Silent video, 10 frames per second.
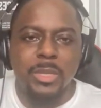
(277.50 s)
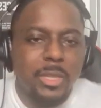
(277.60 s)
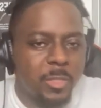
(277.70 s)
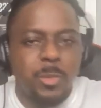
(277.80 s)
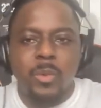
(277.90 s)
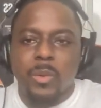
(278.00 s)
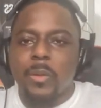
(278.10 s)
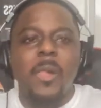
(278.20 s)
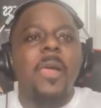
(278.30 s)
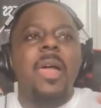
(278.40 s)
Like let's be
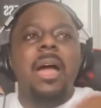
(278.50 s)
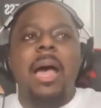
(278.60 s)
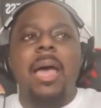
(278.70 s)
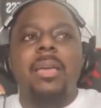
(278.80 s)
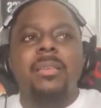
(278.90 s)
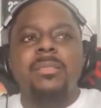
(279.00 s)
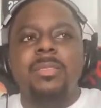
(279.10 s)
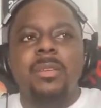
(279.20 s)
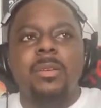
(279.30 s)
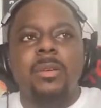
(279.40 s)
real. I
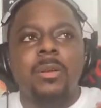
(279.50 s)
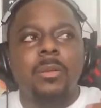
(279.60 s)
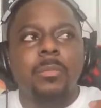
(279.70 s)
consider